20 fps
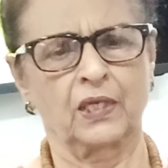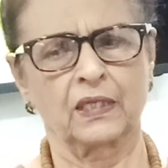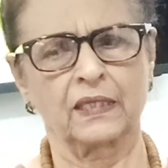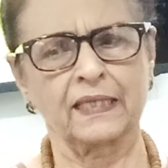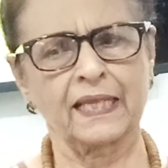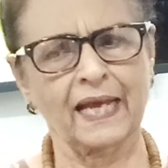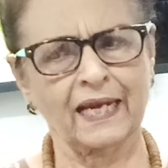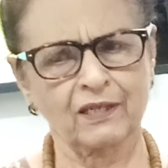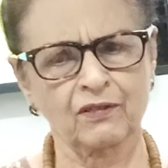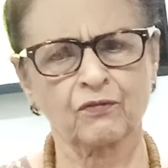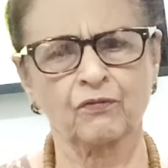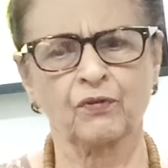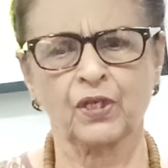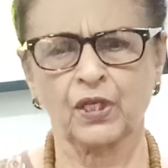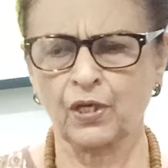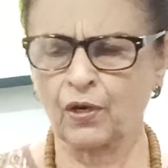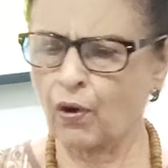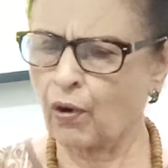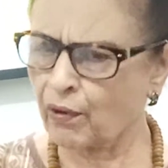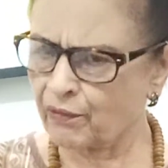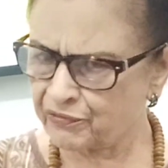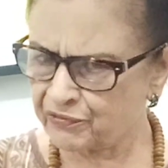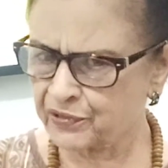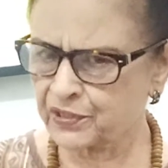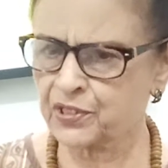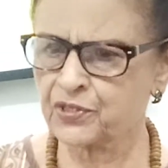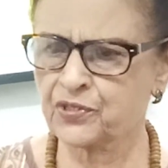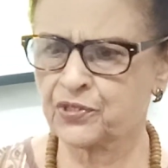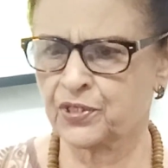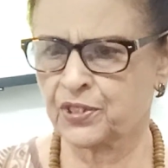that we
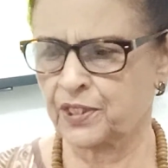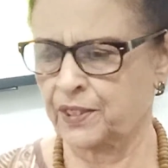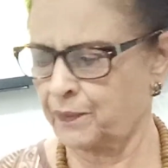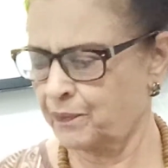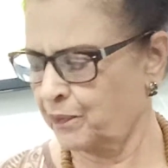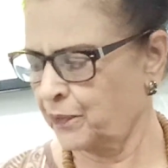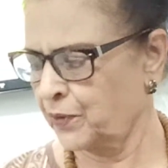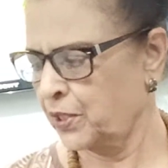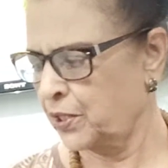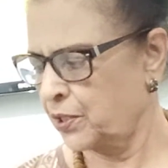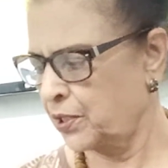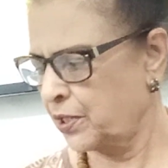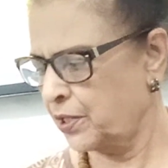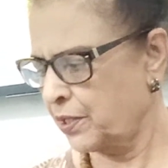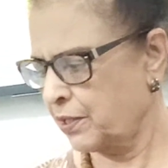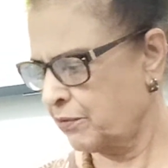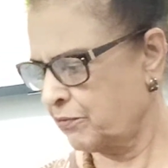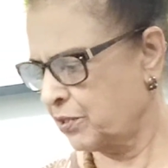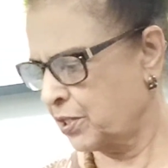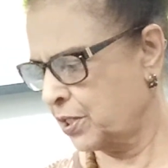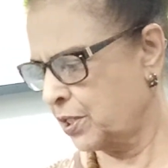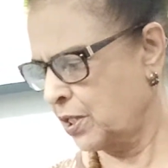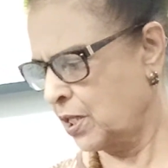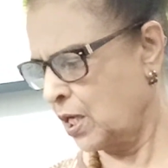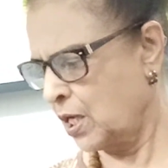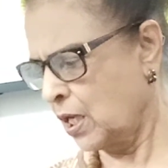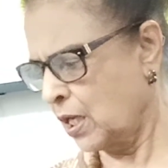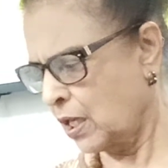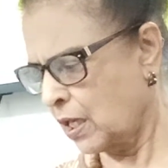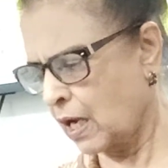often see in our
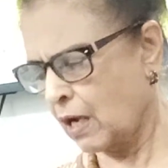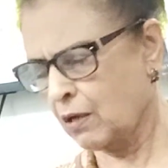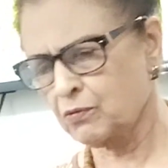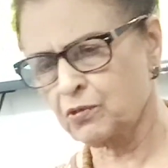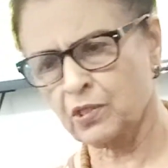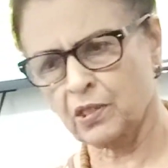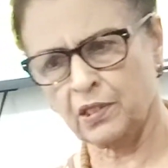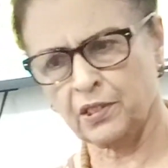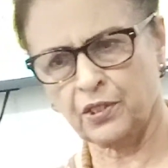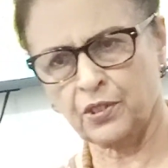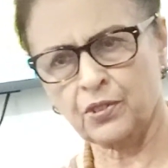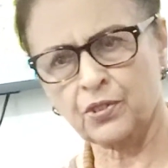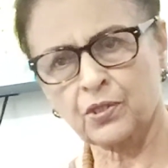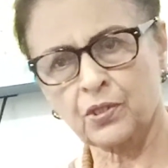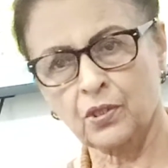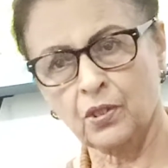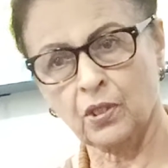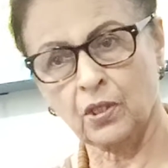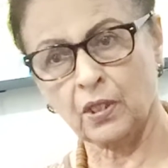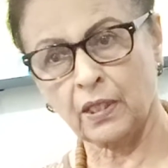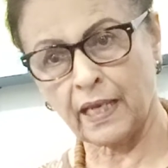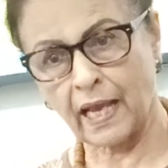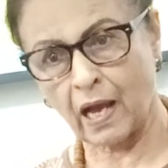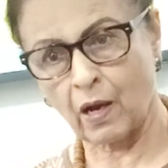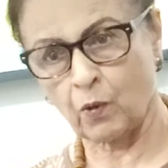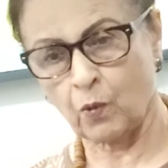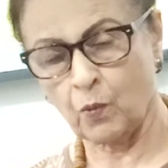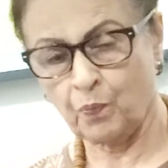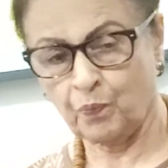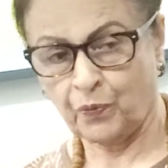counselees.
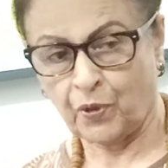Now,